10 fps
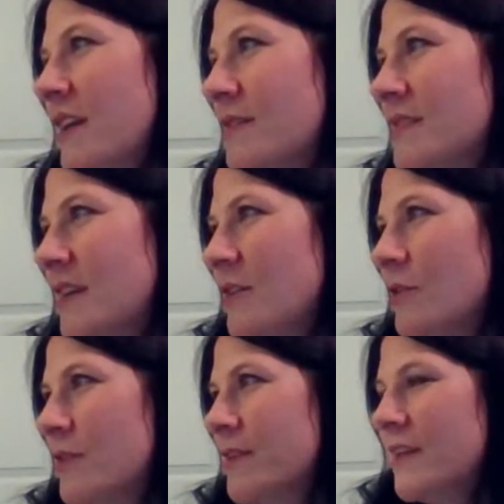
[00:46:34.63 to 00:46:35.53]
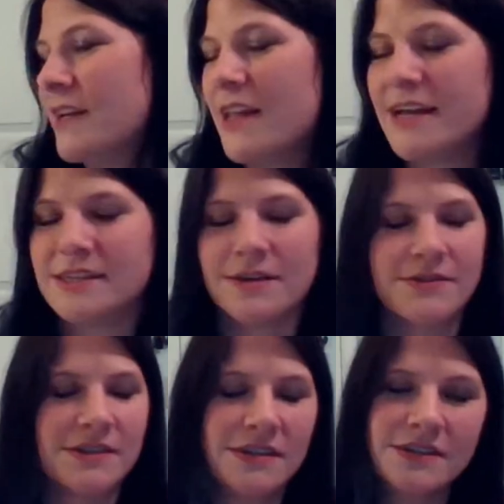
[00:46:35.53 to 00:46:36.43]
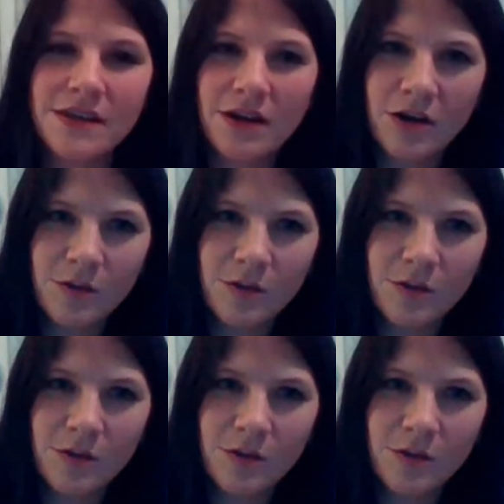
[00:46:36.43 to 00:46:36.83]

like I was telling you earlier, that glass often does.